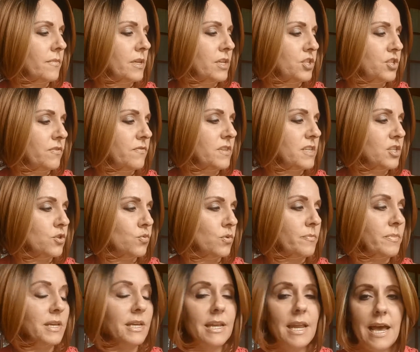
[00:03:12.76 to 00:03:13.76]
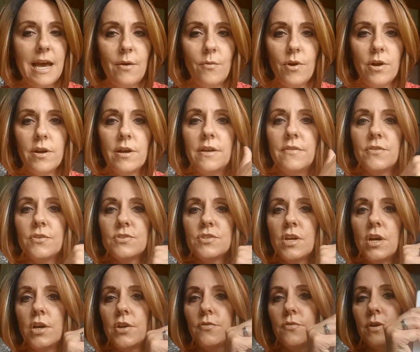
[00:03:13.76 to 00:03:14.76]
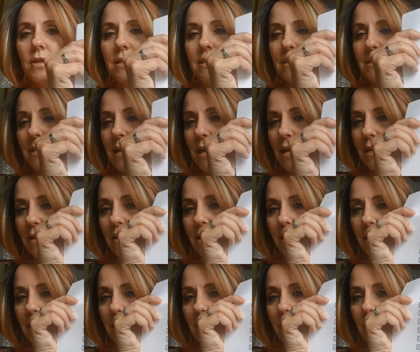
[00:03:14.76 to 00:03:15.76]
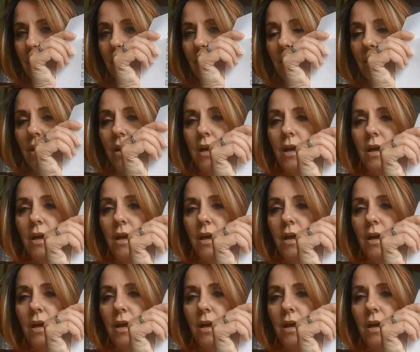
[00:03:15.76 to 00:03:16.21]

each of these would be an hour, and there's 110 on here.